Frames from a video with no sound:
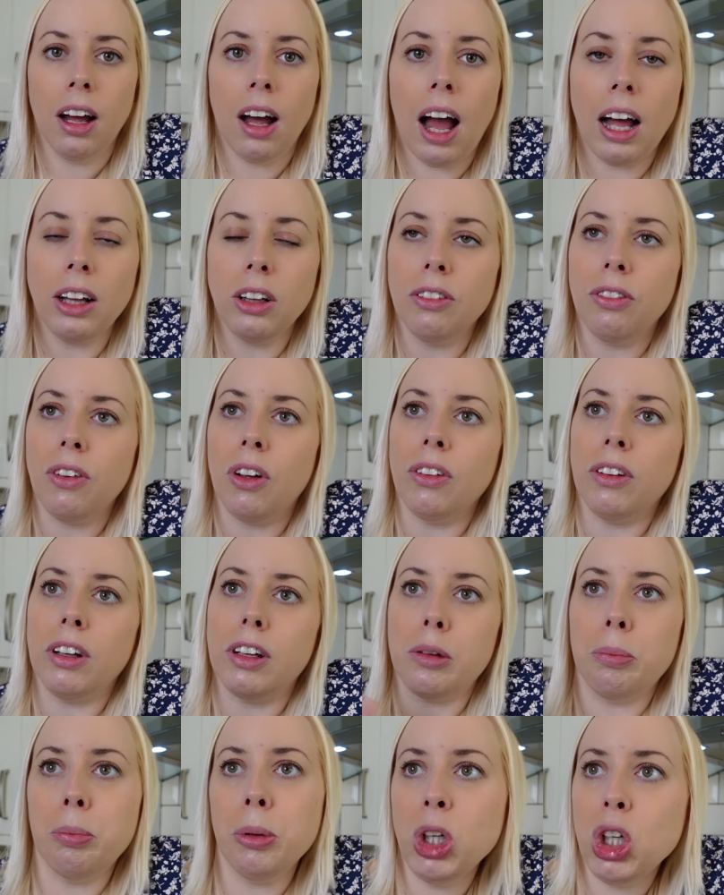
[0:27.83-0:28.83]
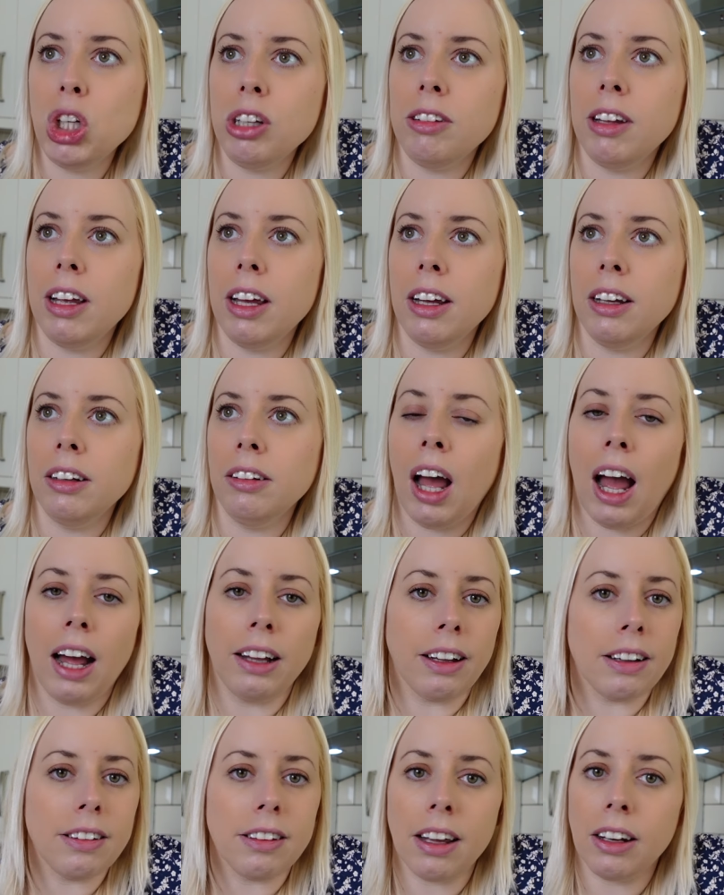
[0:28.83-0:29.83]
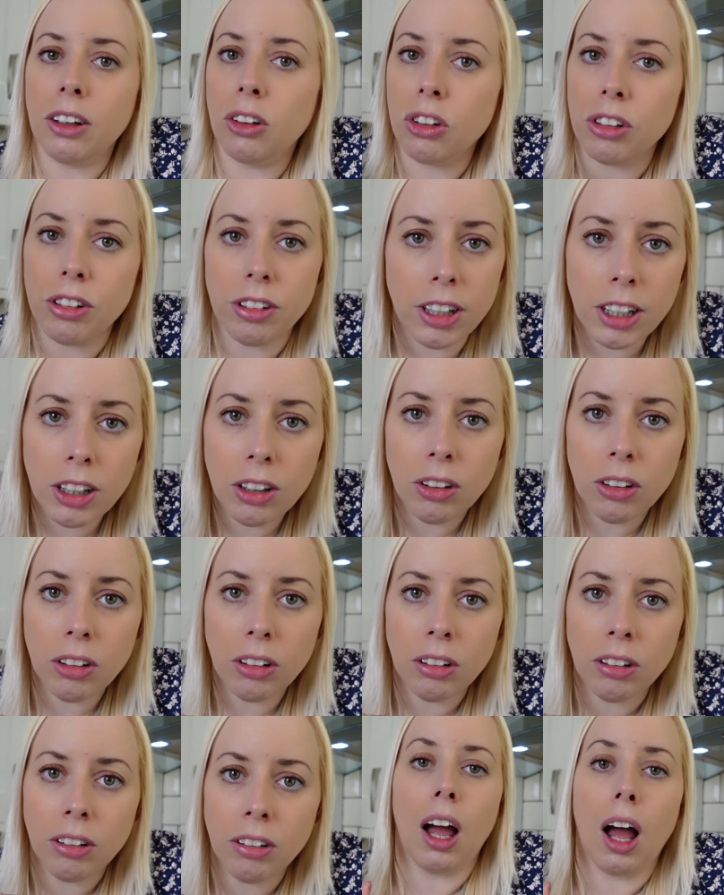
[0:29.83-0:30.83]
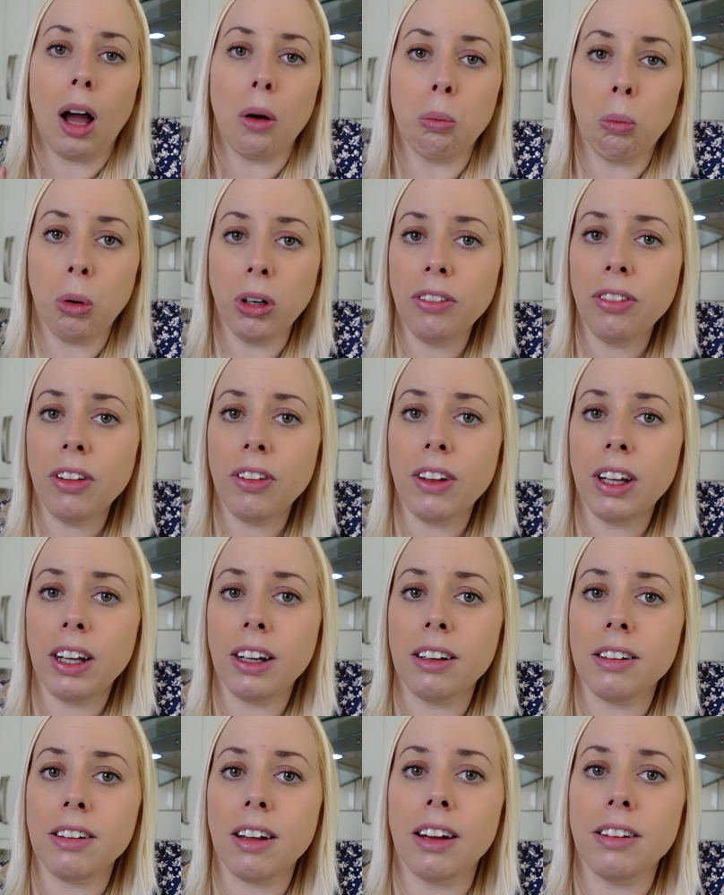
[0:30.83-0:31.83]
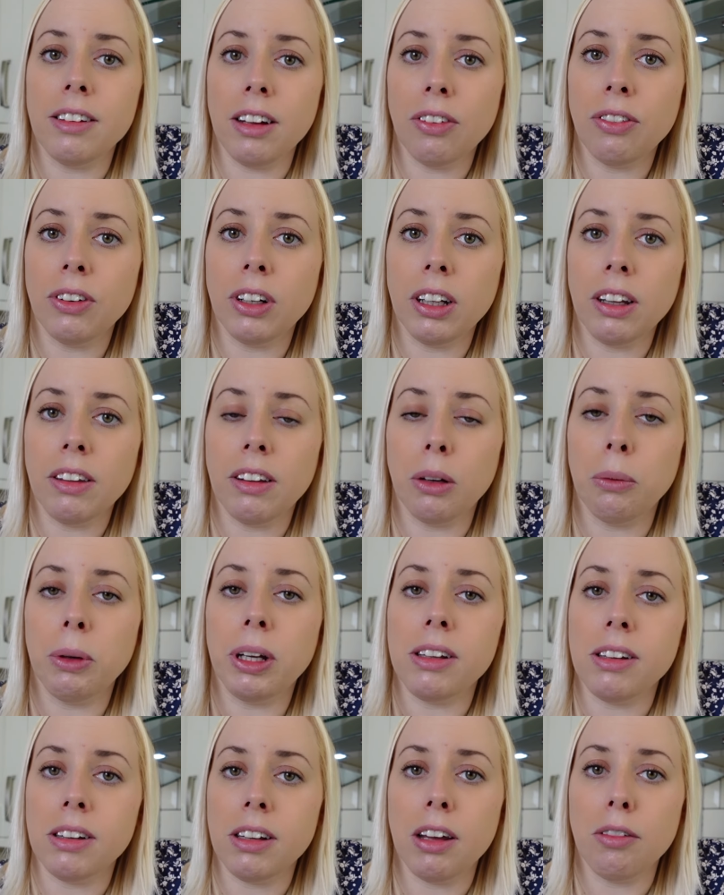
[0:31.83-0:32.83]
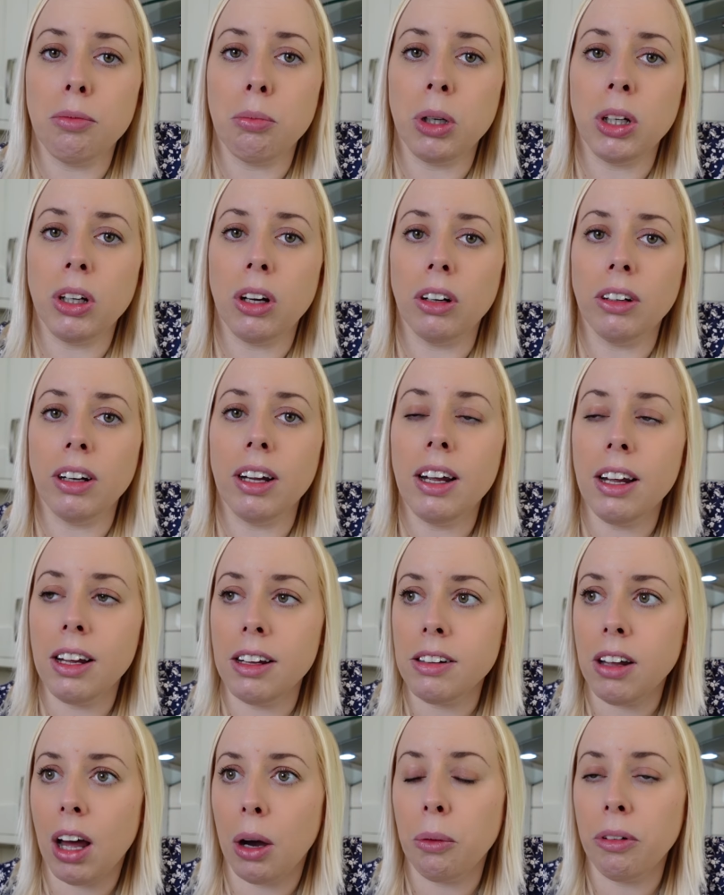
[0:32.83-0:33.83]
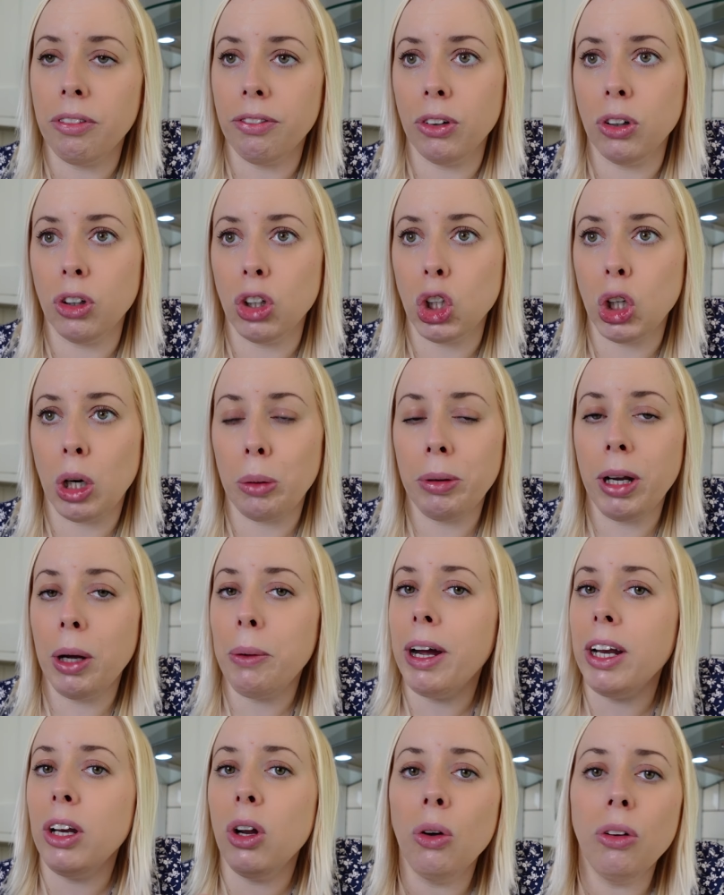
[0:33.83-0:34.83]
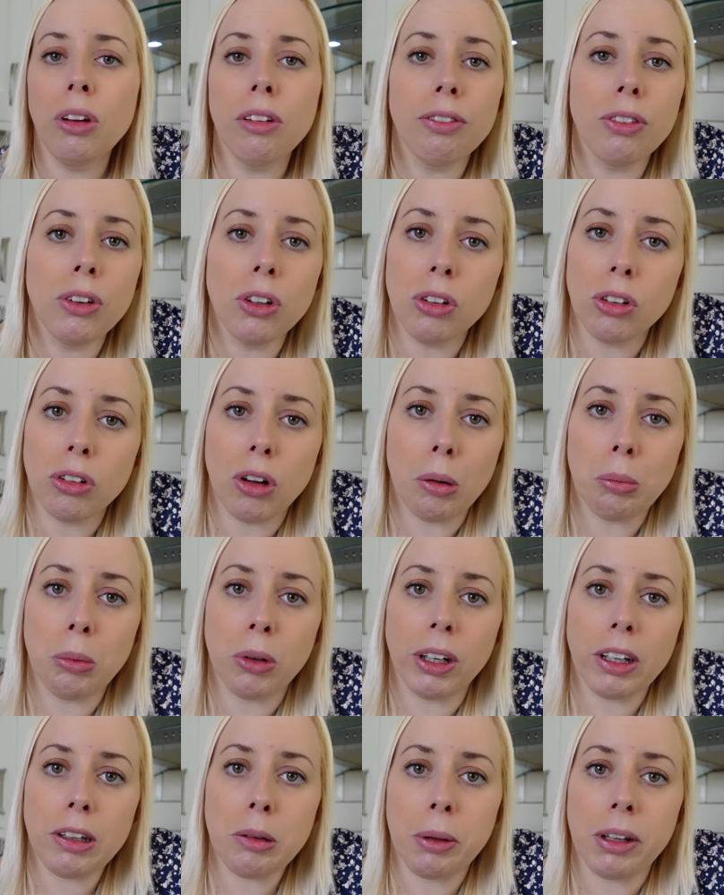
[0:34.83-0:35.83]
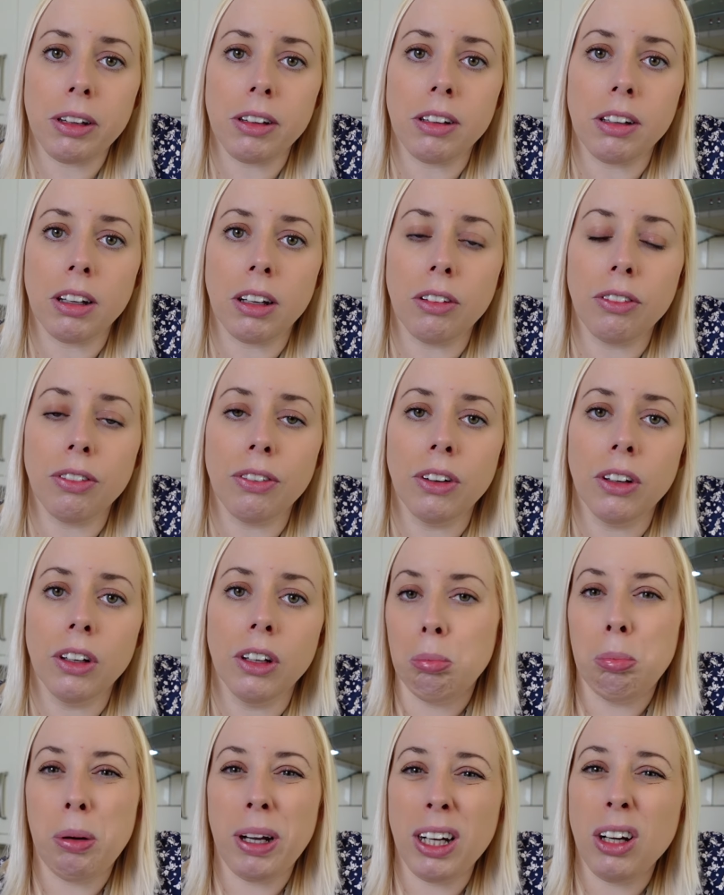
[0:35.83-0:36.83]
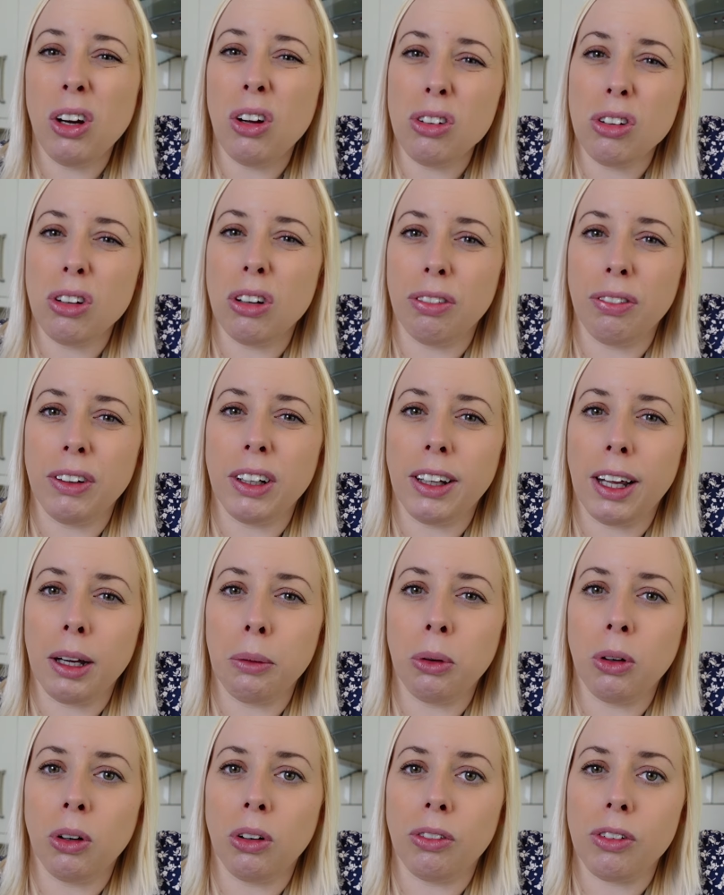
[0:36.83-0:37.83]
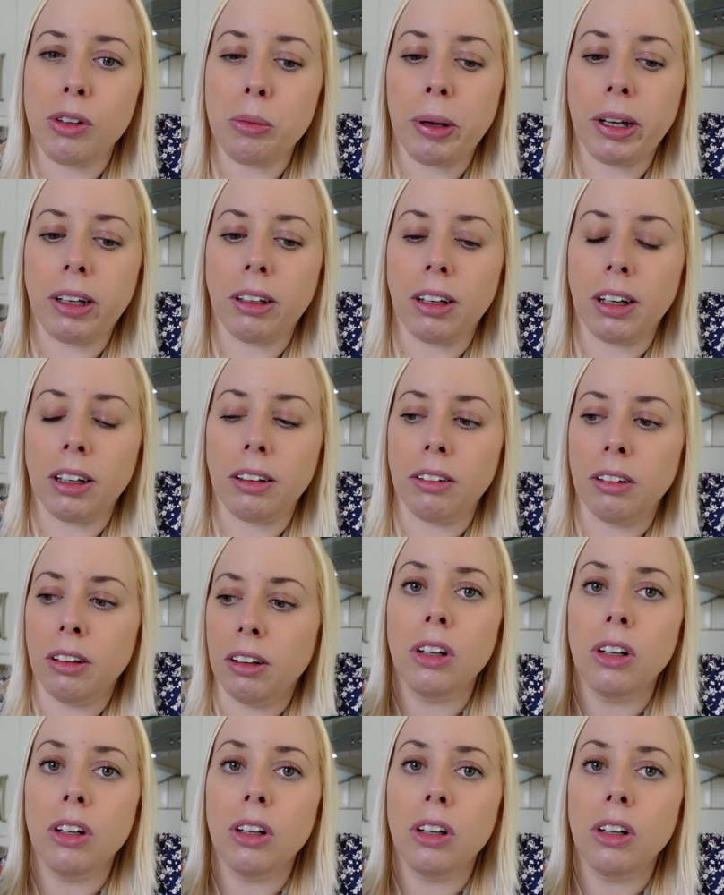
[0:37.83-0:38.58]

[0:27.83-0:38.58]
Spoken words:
I love all things budgeting. I like to get a good deal. And one of the things I definitely think we can save money on is our food shop. Now I know that food has got more expensive, but I also feel like we're overspending.